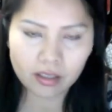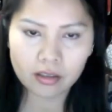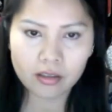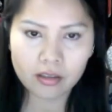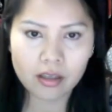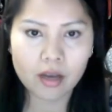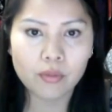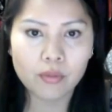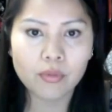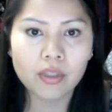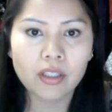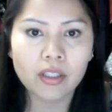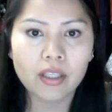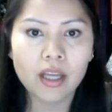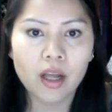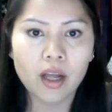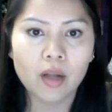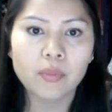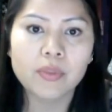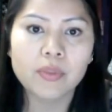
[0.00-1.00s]
that really
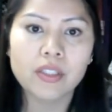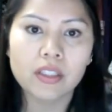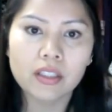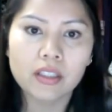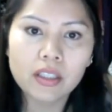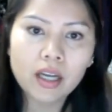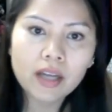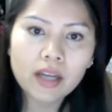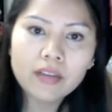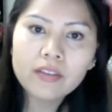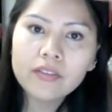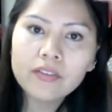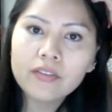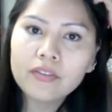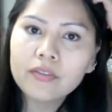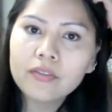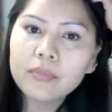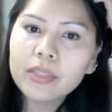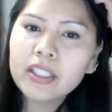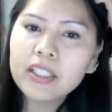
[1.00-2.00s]
helps. It kind of,
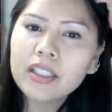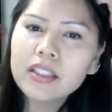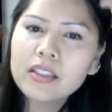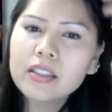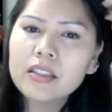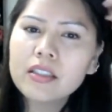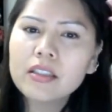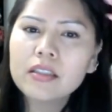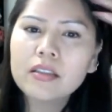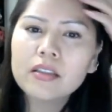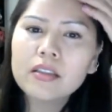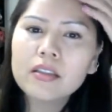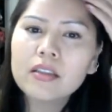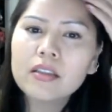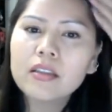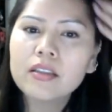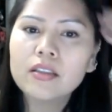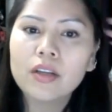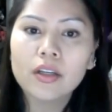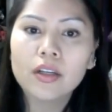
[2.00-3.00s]
because the
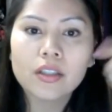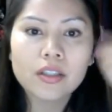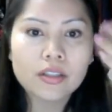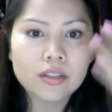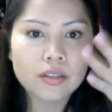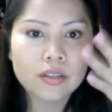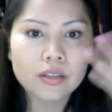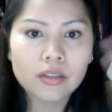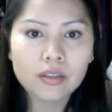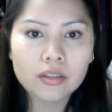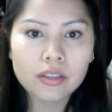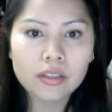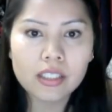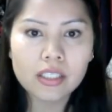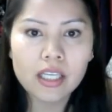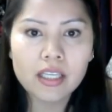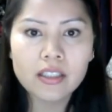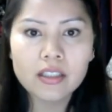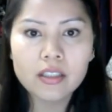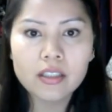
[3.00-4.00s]
dark circles
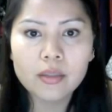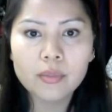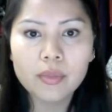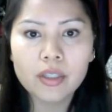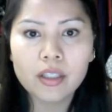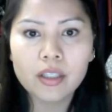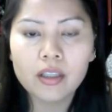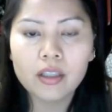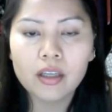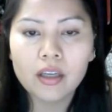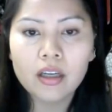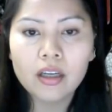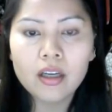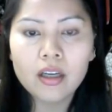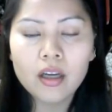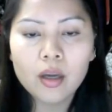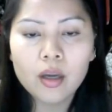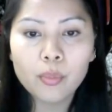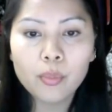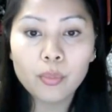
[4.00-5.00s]
tend to be
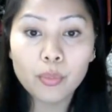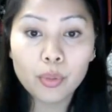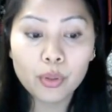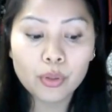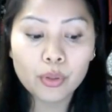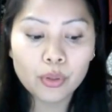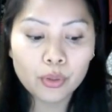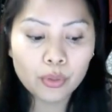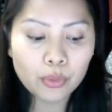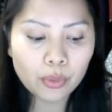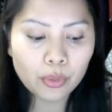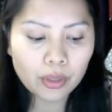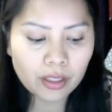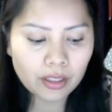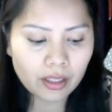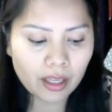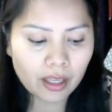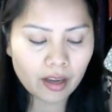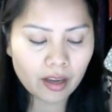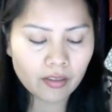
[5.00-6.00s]
blue, they
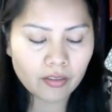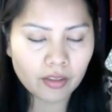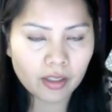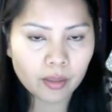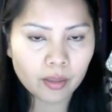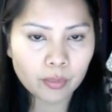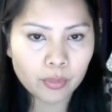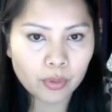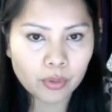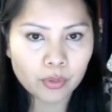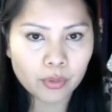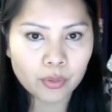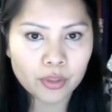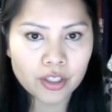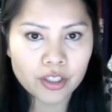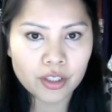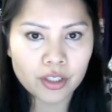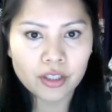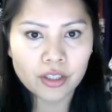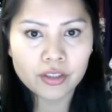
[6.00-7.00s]
have like bluish
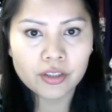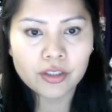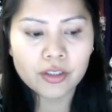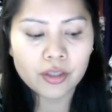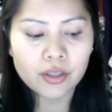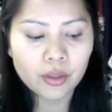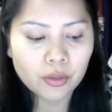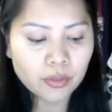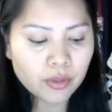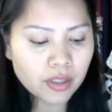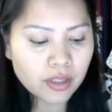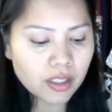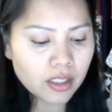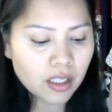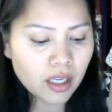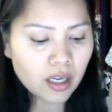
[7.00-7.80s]
undertones,